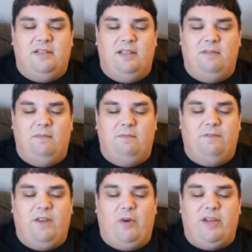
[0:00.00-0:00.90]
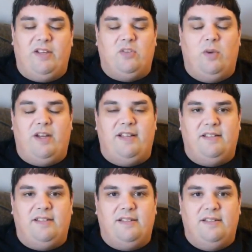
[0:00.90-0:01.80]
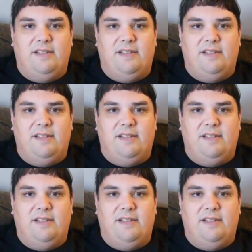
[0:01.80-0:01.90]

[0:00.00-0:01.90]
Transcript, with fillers: in various ways